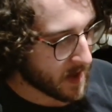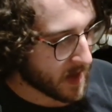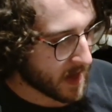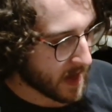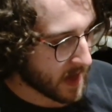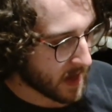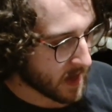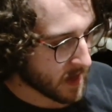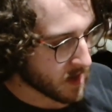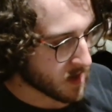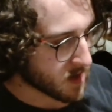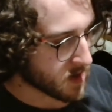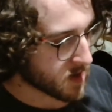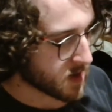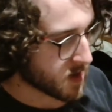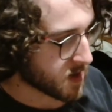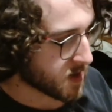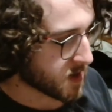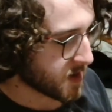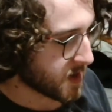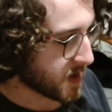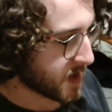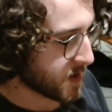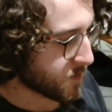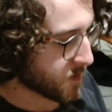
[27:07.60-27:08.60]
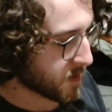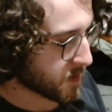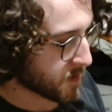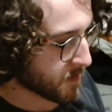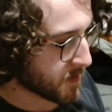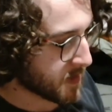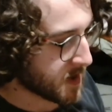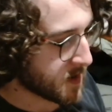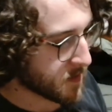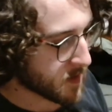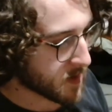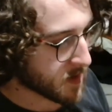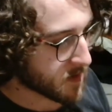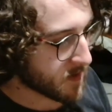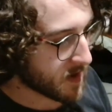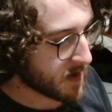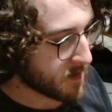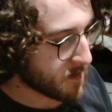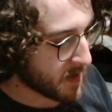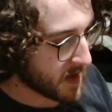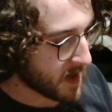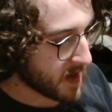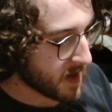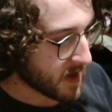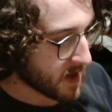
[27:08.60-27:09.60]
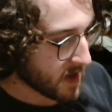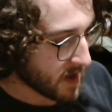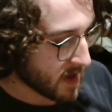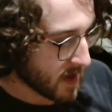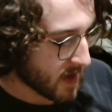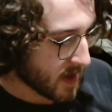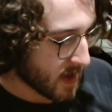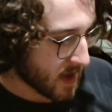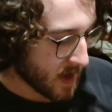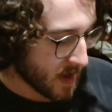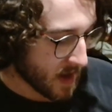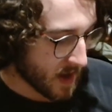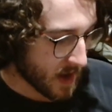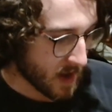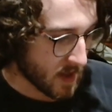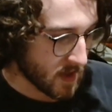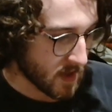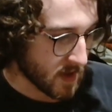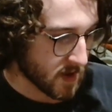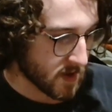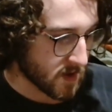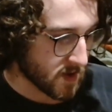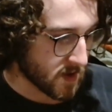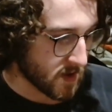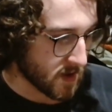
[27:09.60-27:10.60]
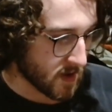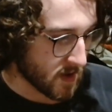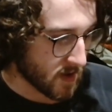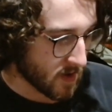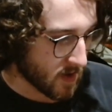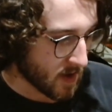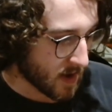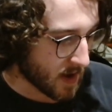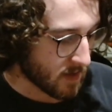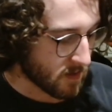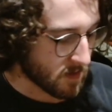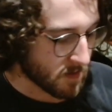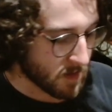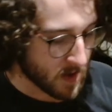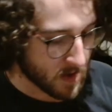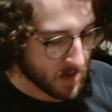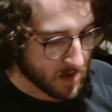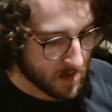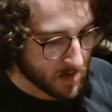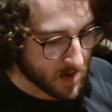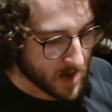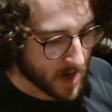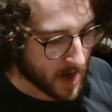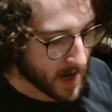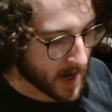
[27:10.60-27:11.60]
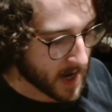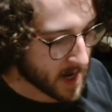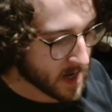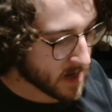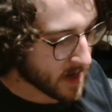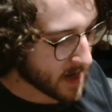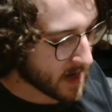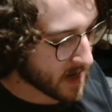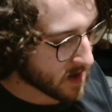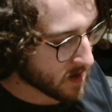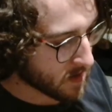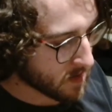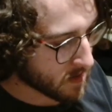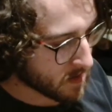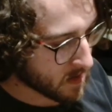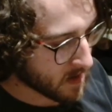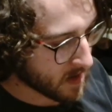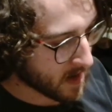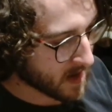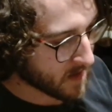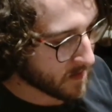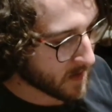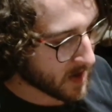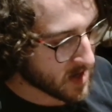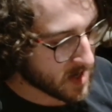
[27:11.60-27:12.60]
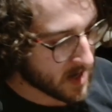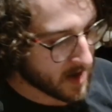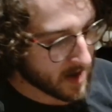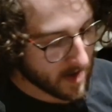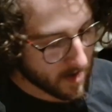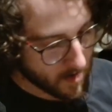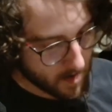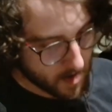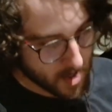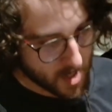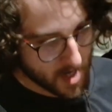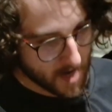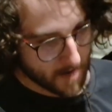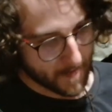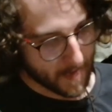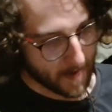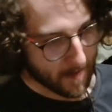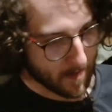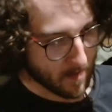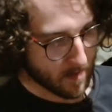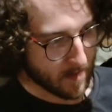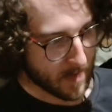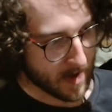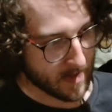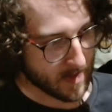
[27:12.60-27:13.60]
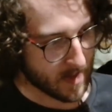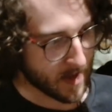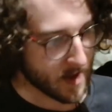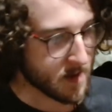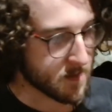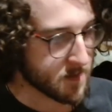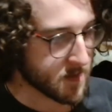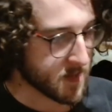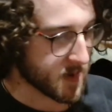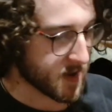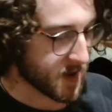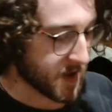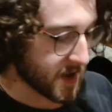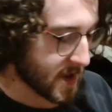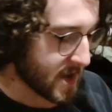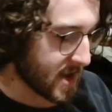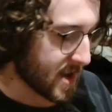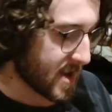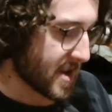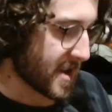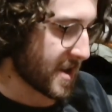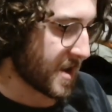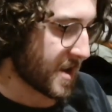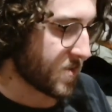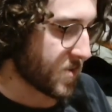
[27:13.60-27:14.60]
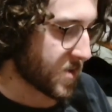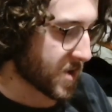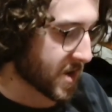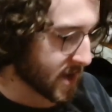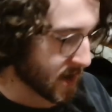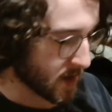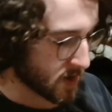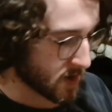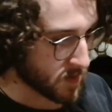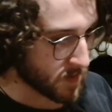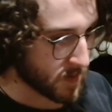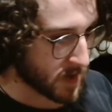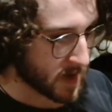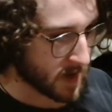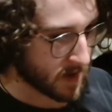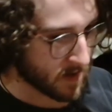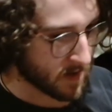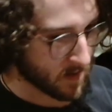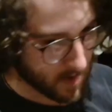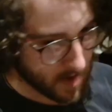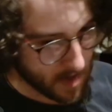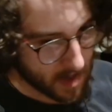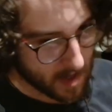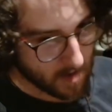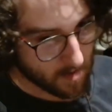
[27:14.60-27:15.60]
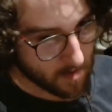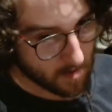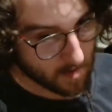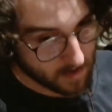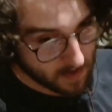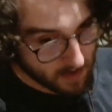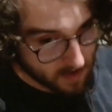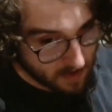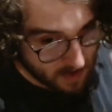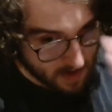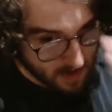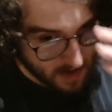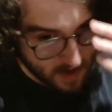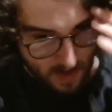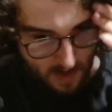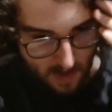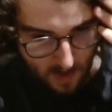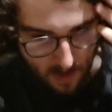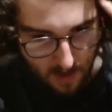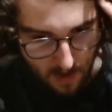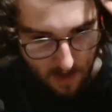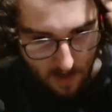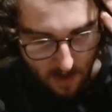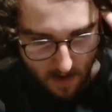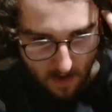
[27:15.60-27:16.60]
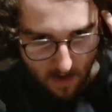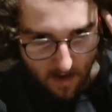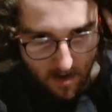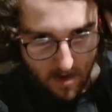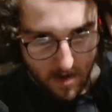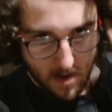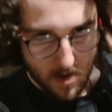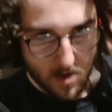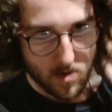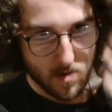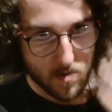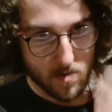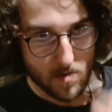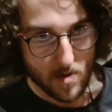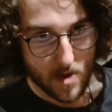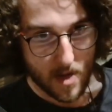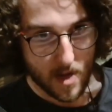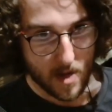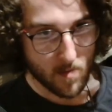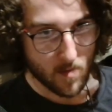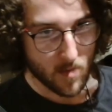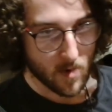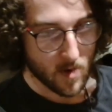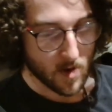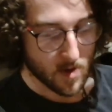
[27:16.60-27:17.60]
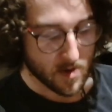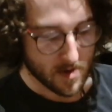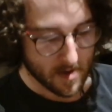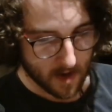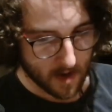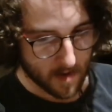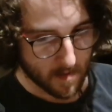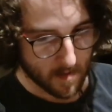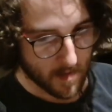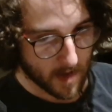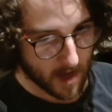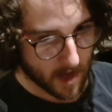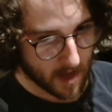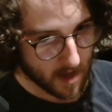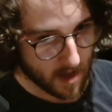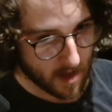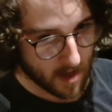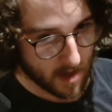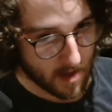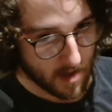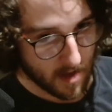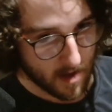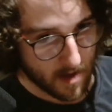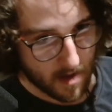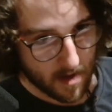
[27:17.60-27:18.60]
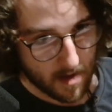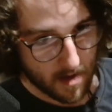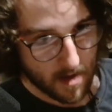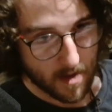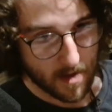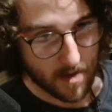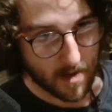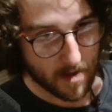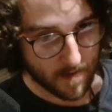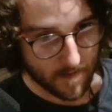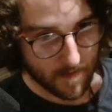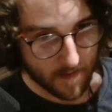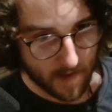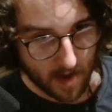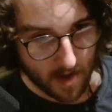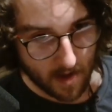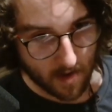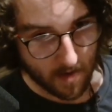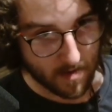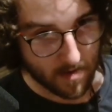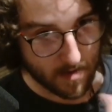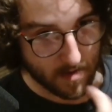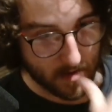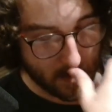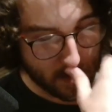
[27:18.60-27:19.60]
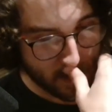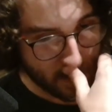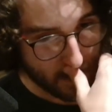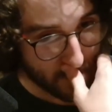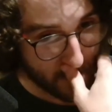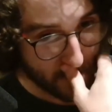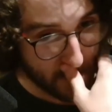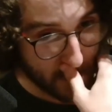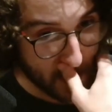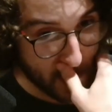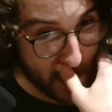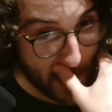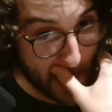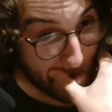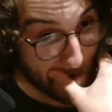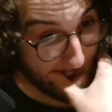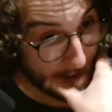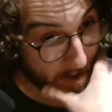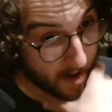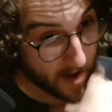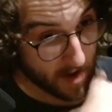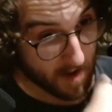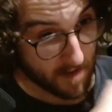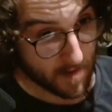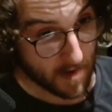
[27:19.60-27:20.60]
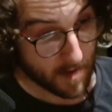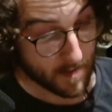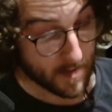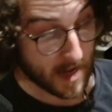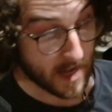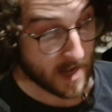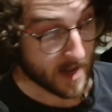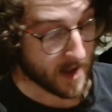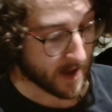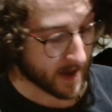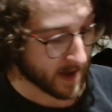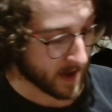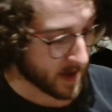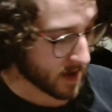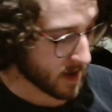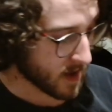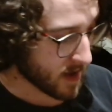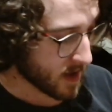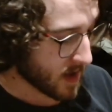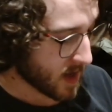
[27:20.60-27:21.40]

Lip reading: And he would greet me, and then I would be so tired, and I'd go sit down in my chair, and he would jump up on my lap, and he would cuddle me while I was, decompressing and making these videos for the channel that I've been making.